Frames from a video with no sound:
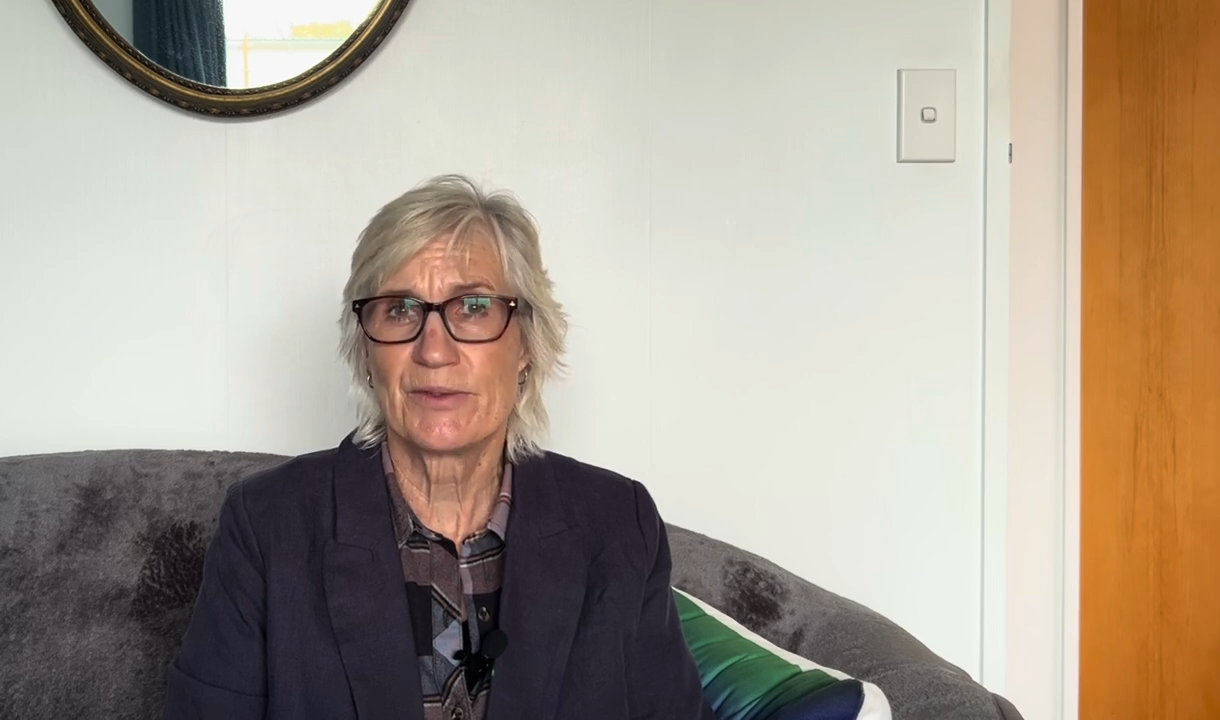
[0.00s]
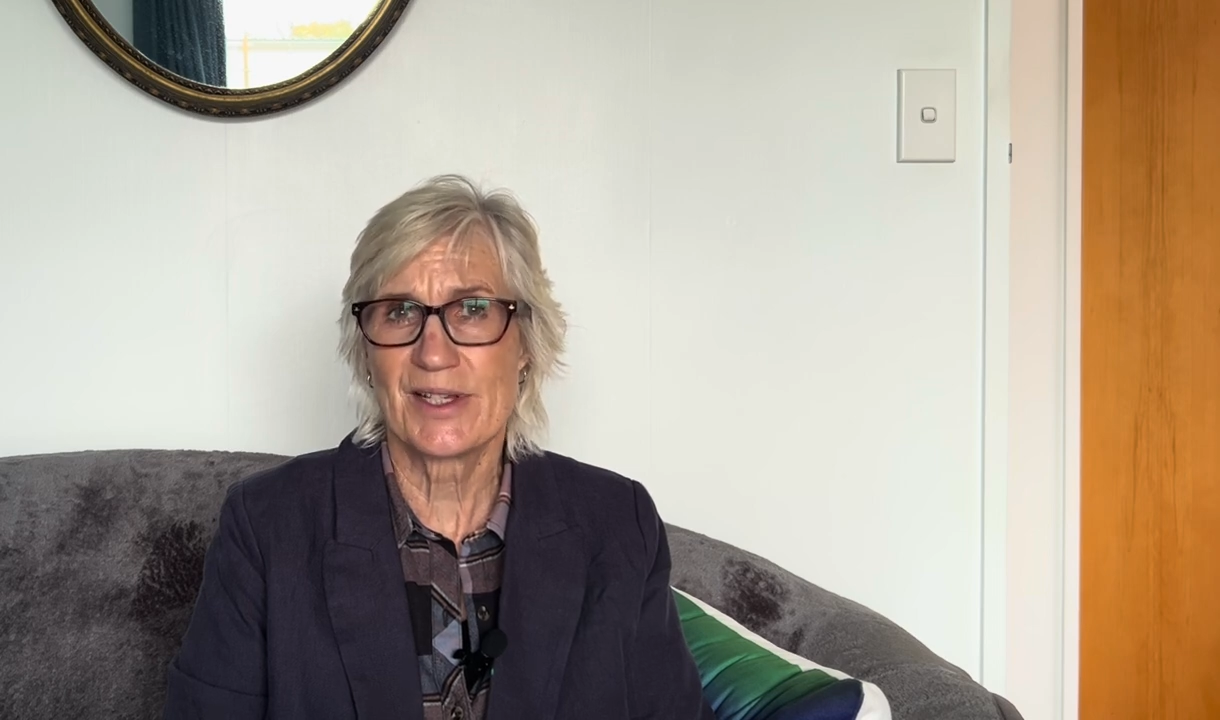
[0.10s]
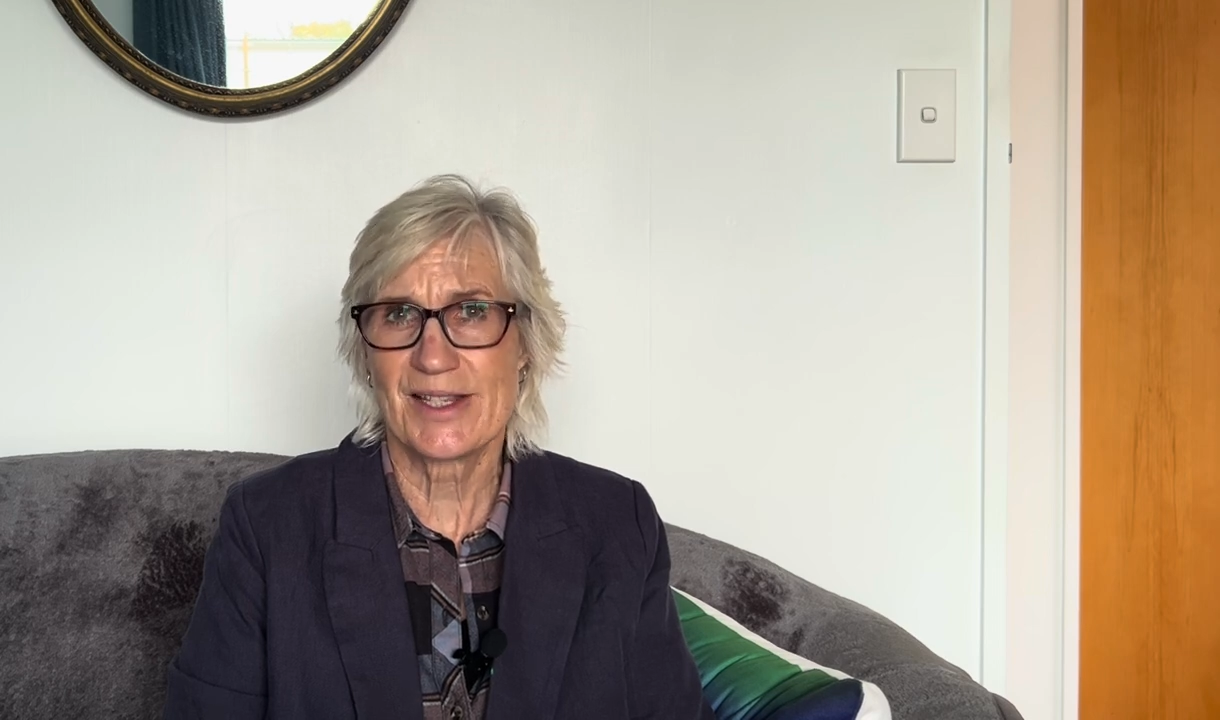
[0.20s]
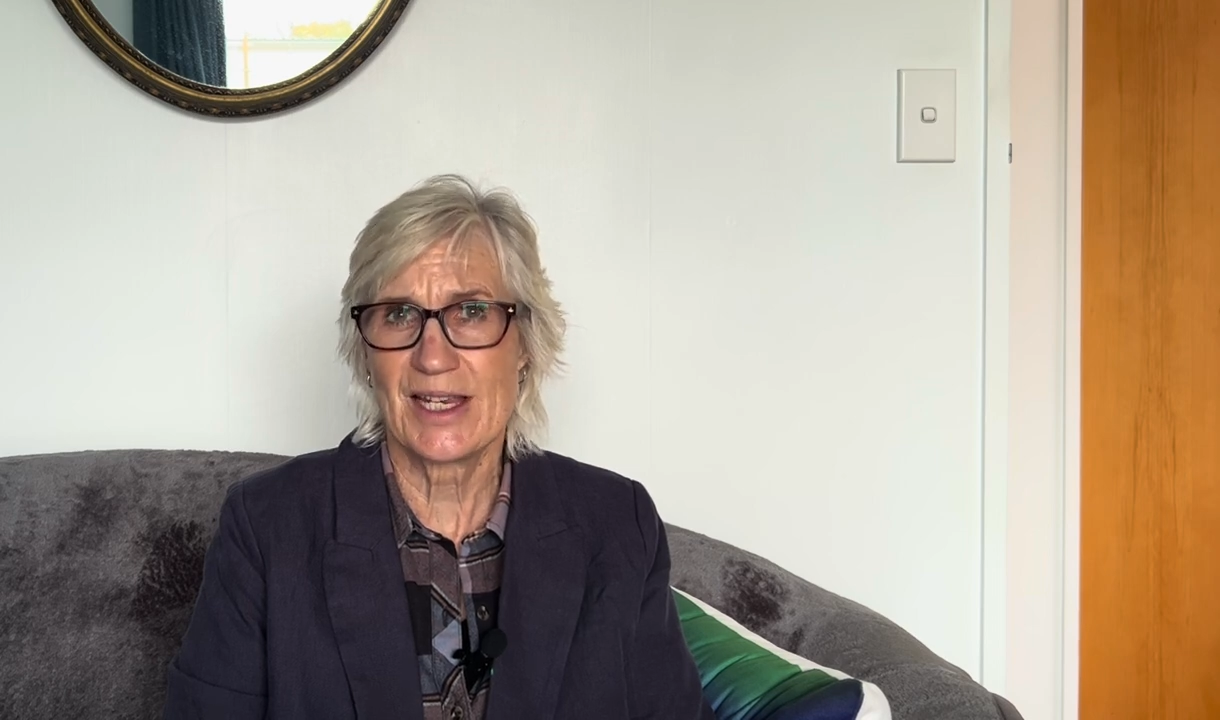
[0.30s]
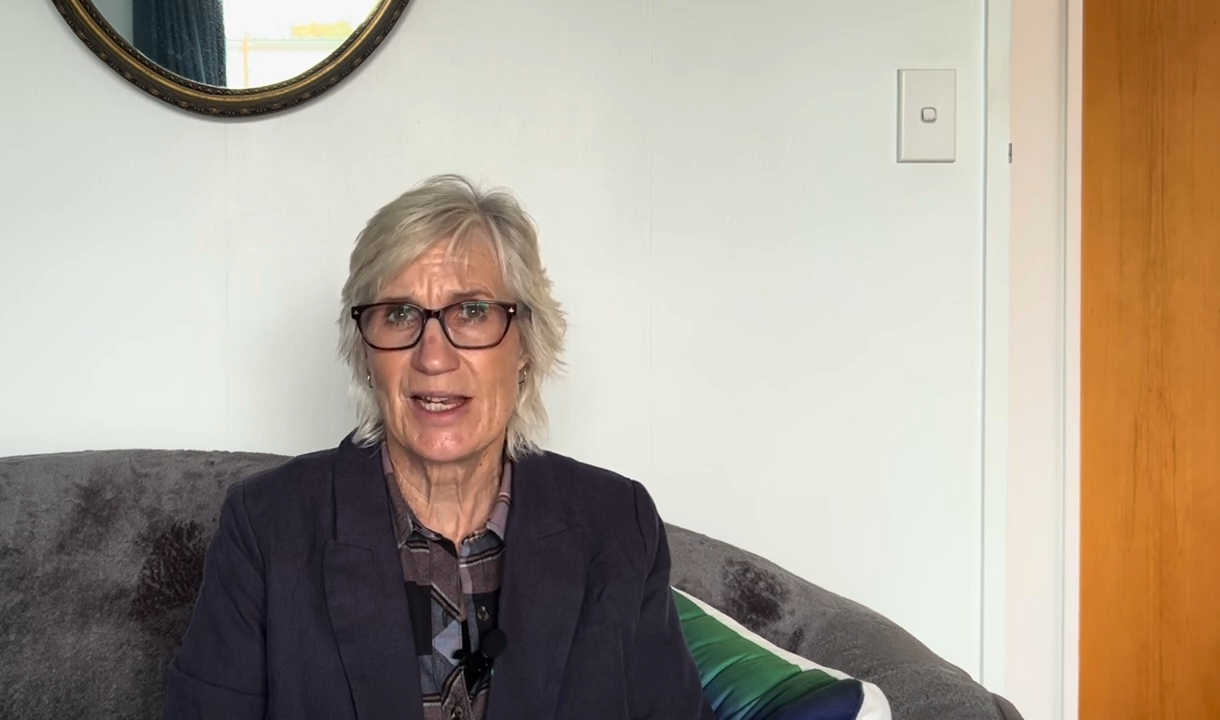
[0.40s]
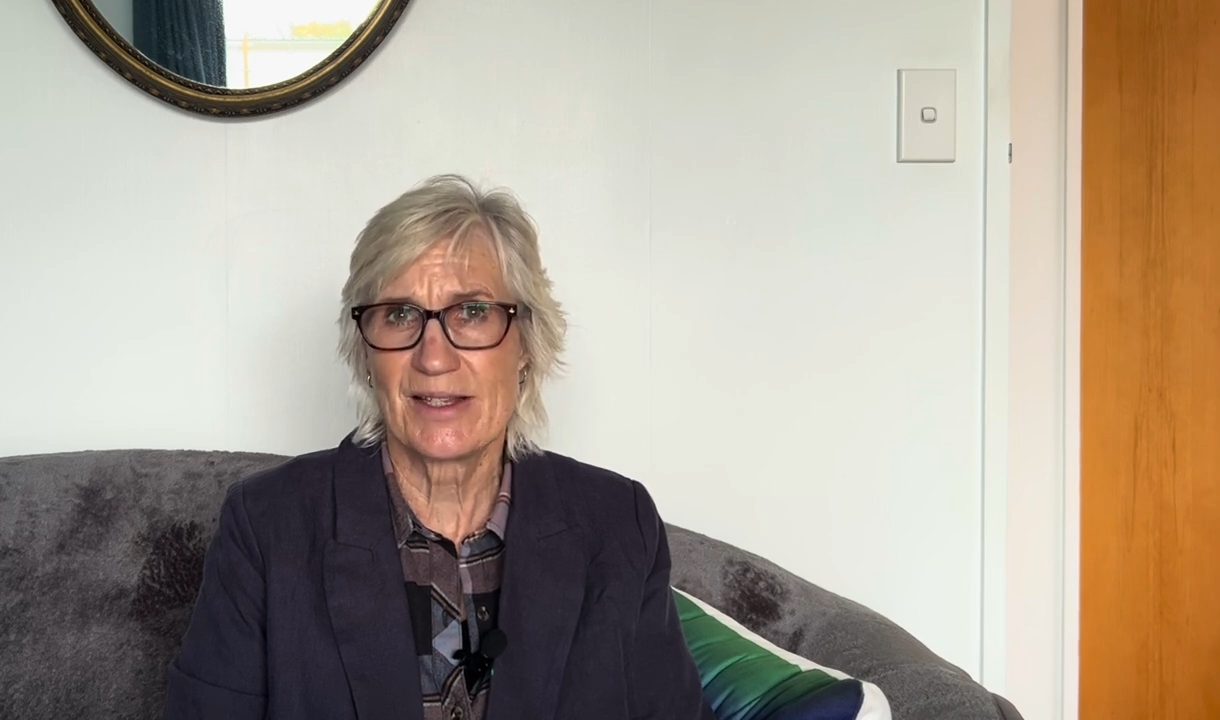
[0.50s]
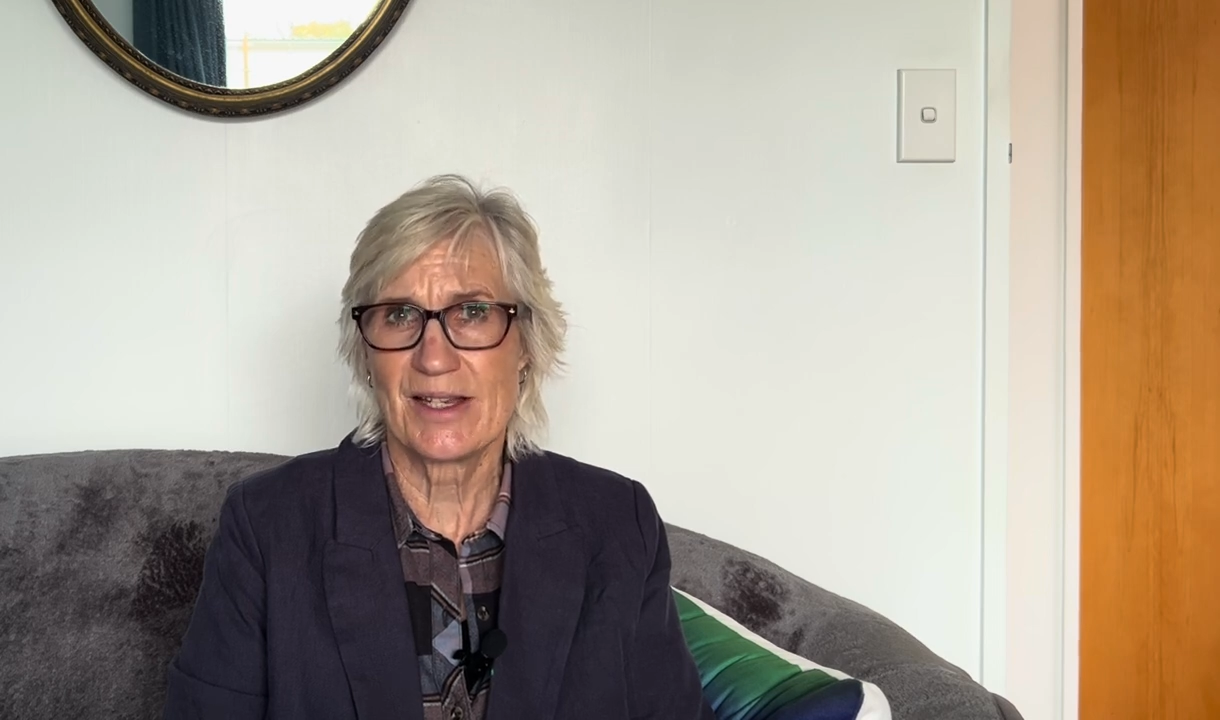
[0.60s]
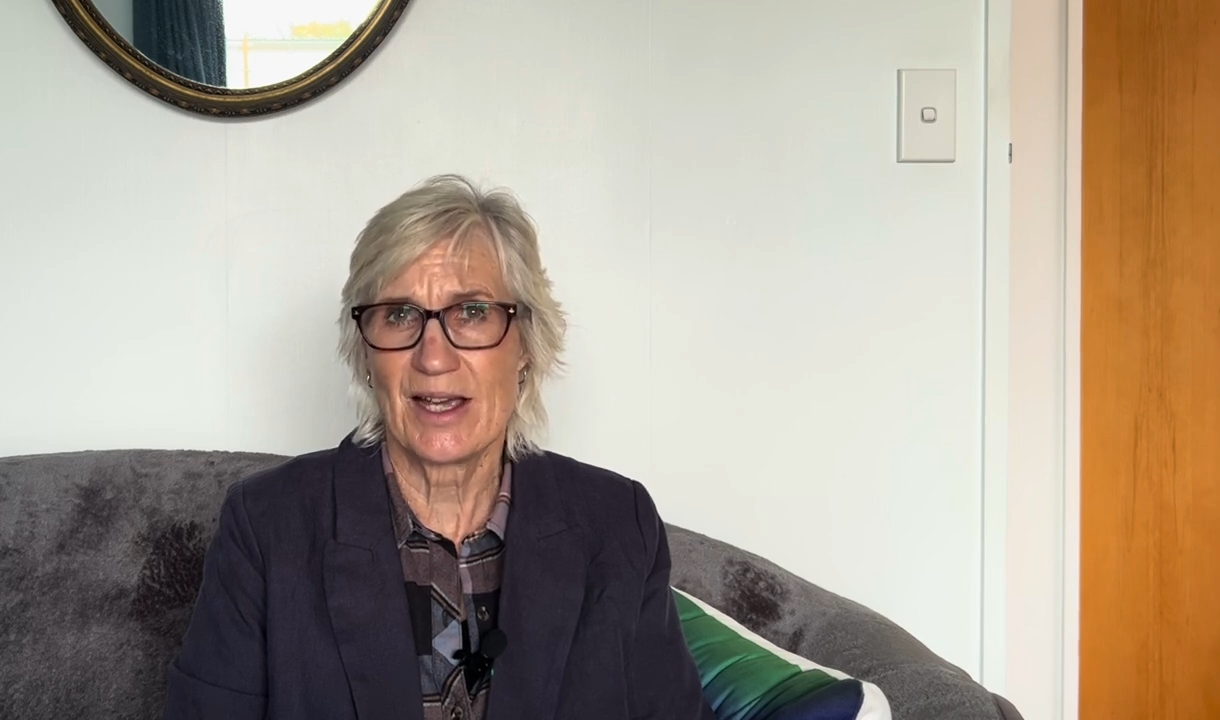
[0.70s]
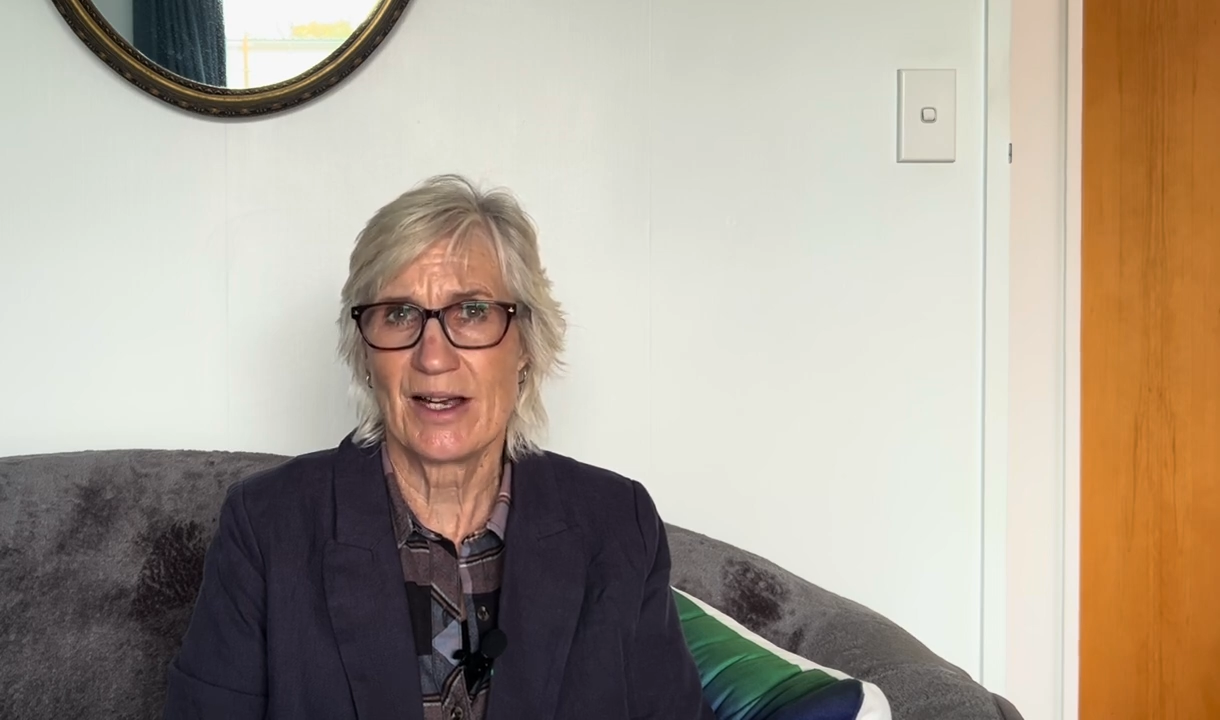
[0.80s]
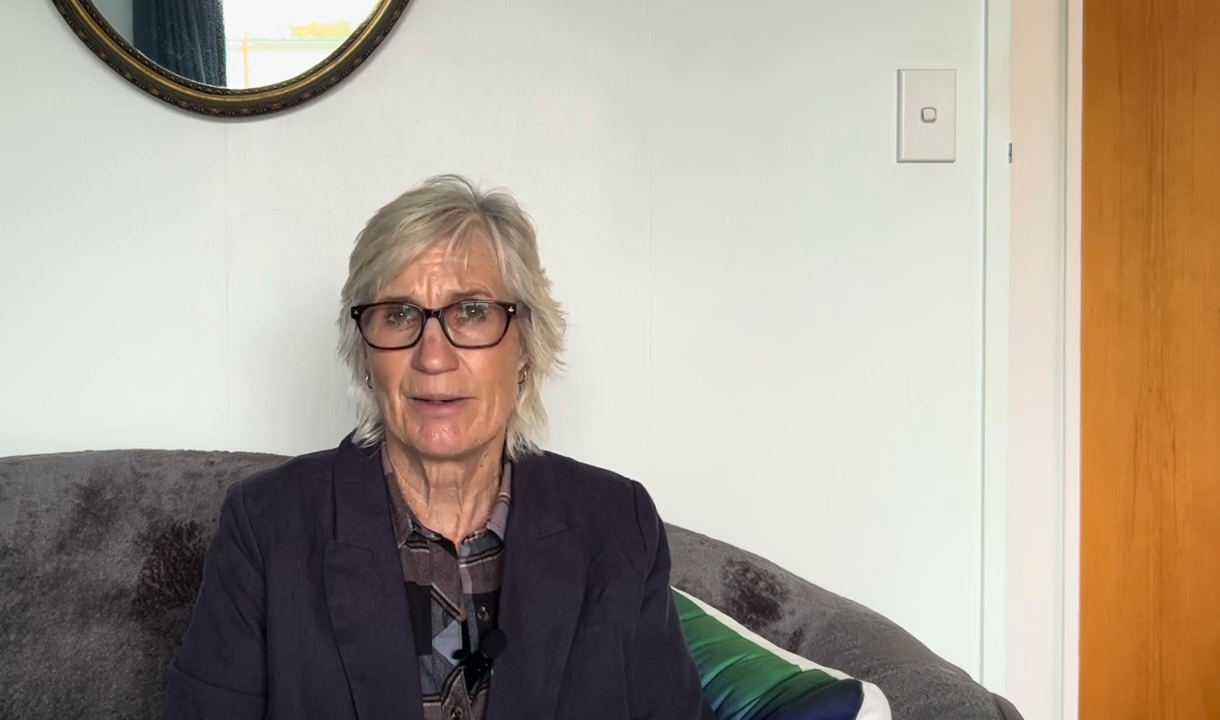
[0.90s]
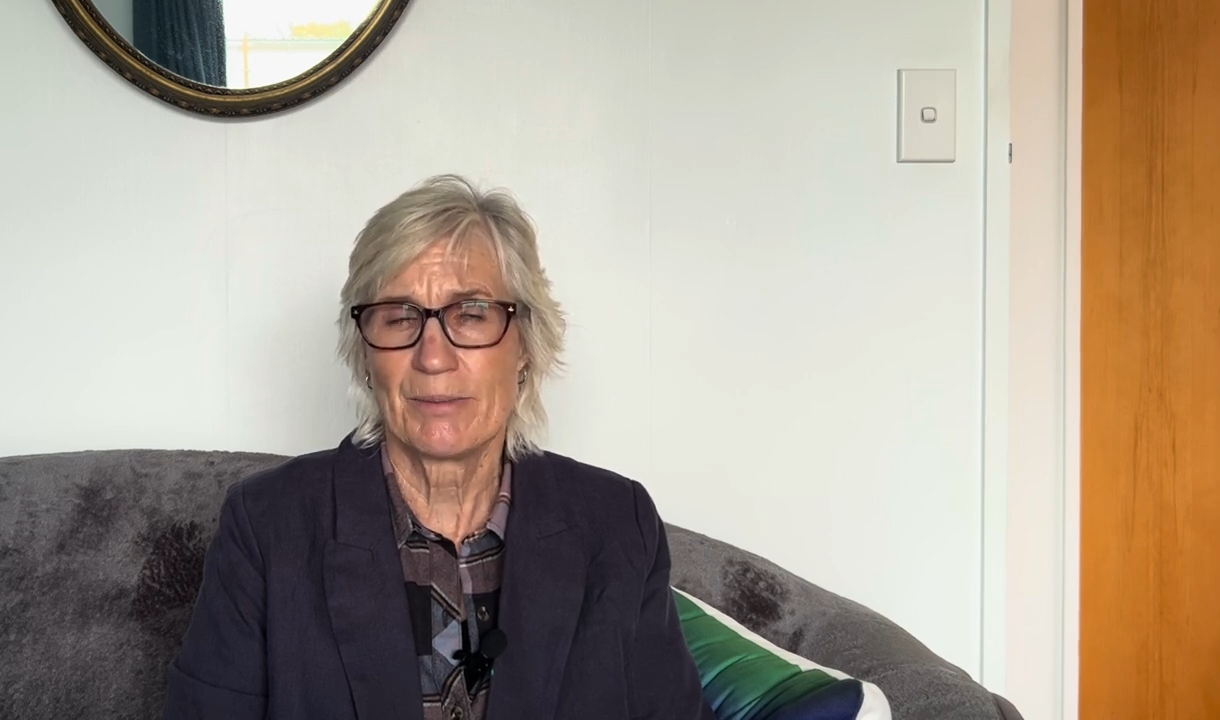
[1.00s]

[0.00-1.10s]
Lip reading: Dyslexia.